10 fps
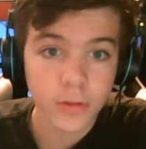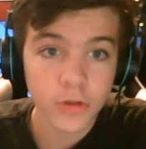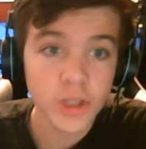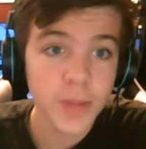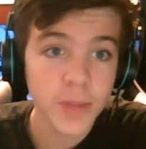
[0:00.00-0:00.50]

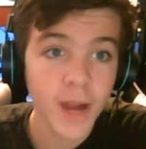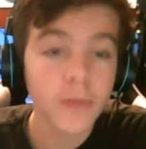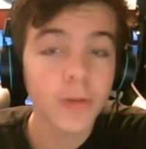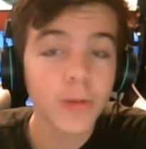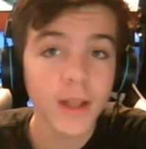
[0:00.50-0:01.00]
just
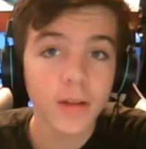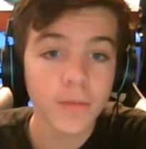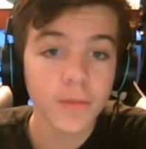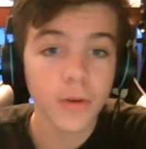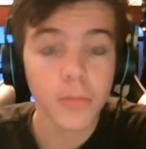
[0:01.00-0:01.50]
behind the Wii
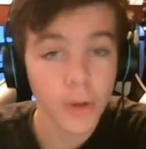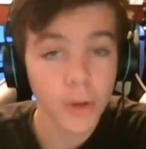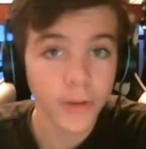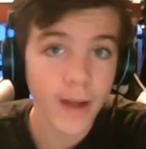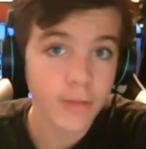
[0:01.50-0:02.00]
for
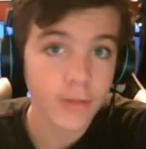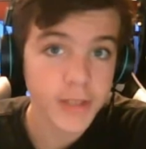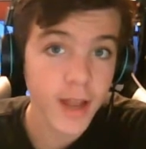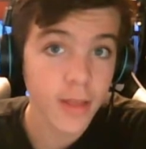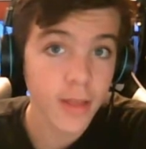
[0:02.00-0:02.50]
most hours
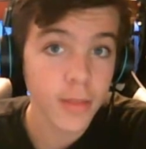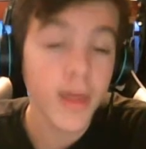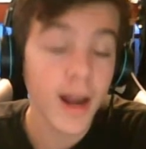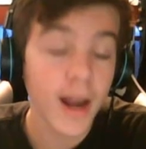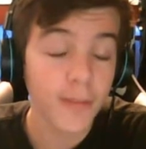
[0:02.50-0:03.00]
that
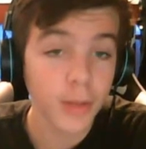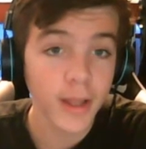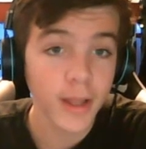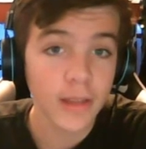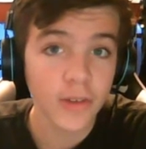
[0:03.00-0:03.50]
I've
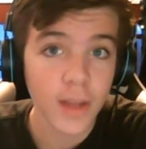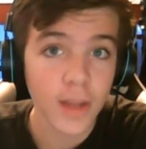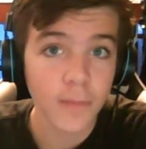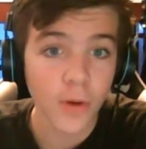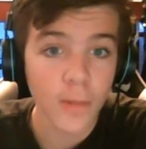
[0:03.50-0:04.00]
played this
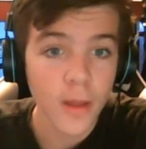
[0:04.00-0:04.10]
game for.